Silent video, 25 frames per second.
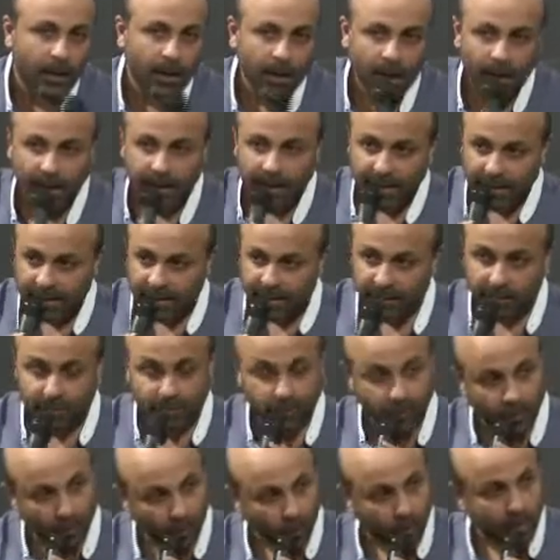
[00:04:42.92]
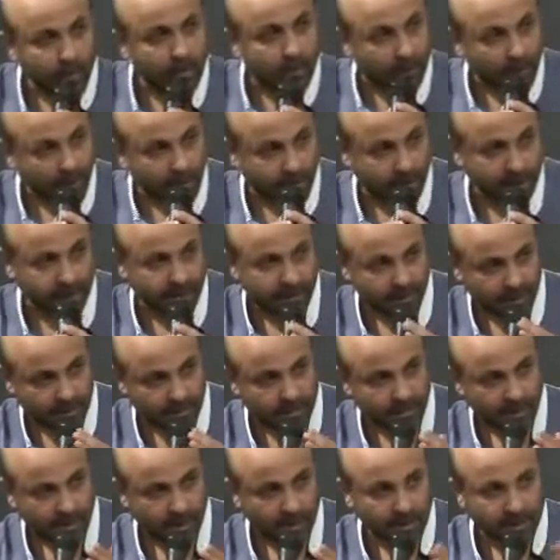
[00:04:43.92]
I had the flow in mind.
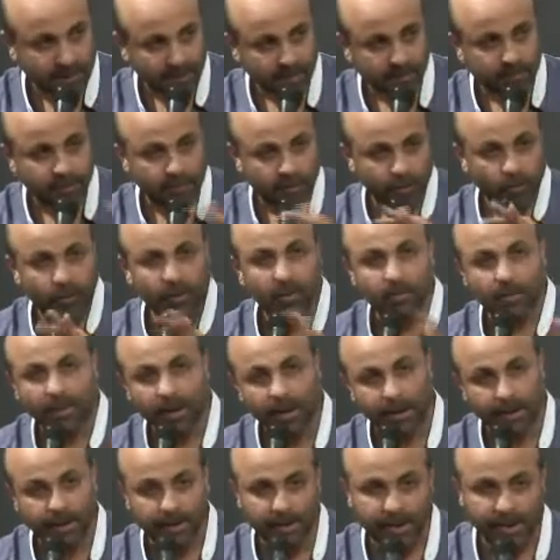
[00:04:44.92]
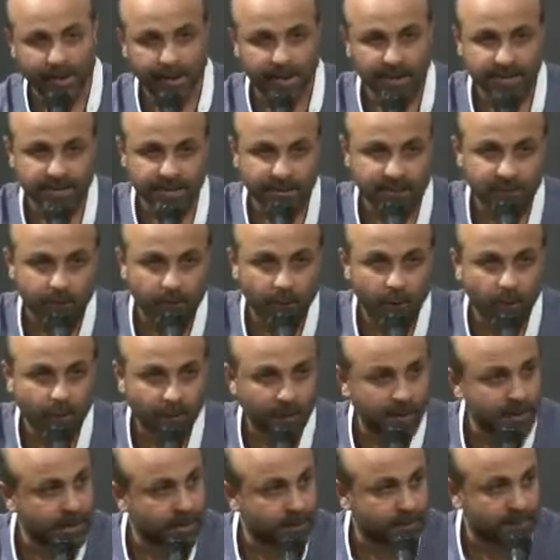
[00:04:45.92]
Like I said, about
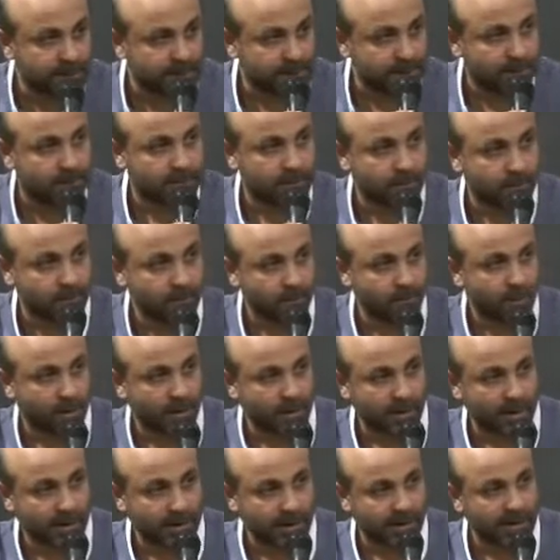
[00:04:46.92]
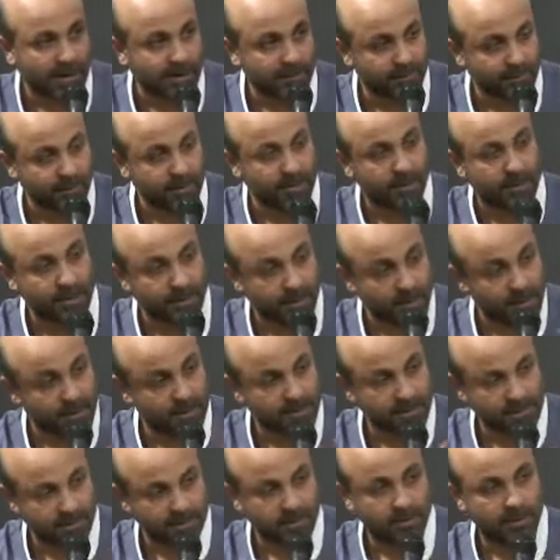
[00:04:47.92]
80% of what I have here
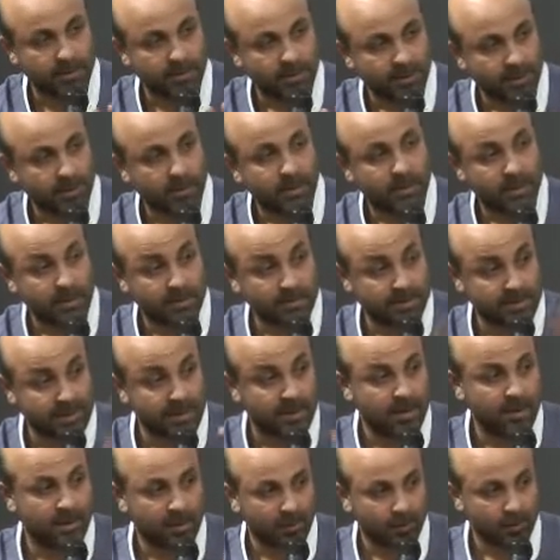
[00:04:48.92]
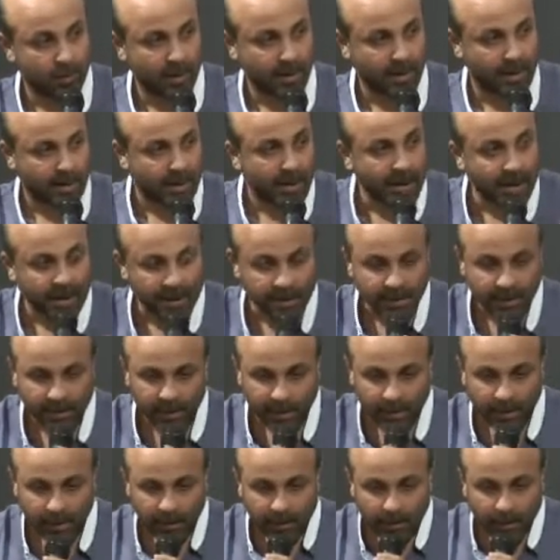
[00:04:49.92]
is still what I had.
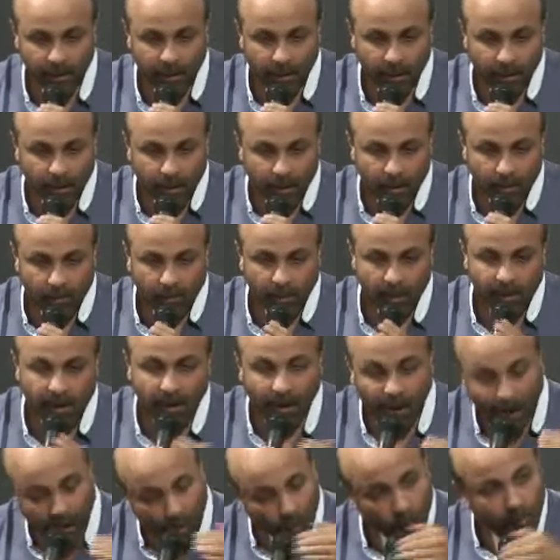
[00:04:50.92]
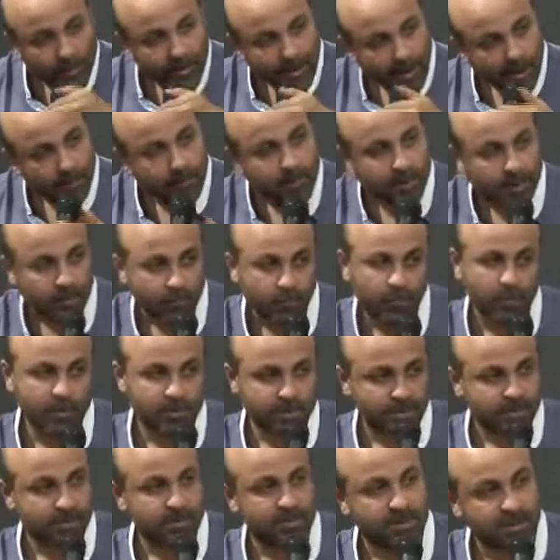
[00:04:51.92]
But how it happened
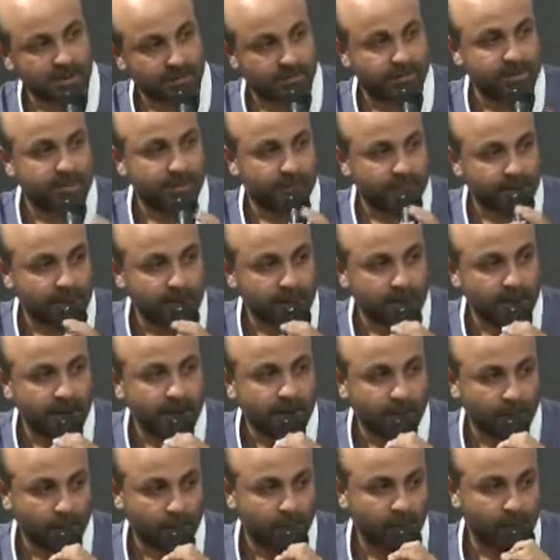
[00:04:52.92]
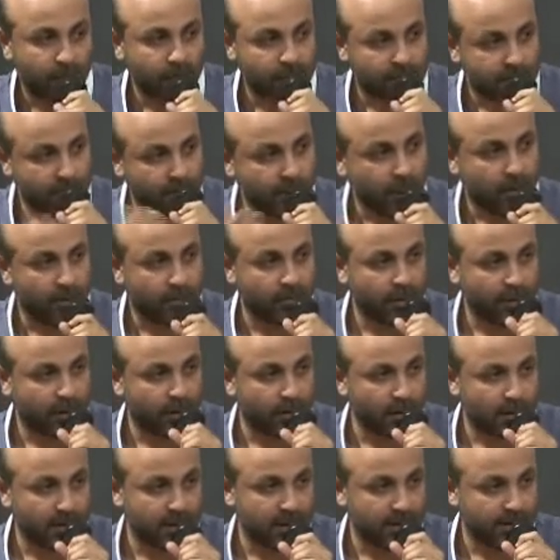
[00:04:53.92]
was definitely what was evolving
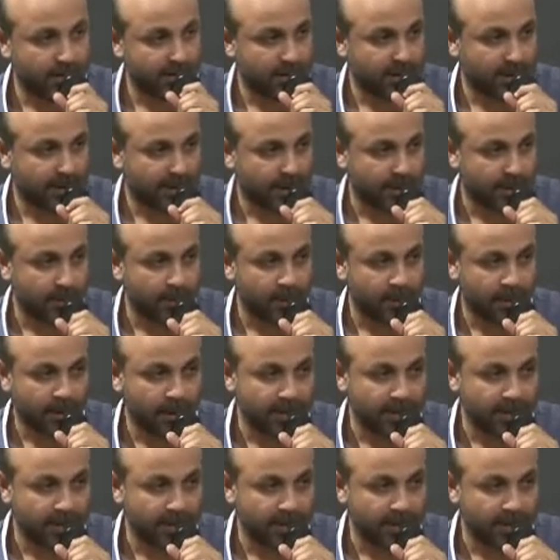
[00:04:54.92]
on the editing table.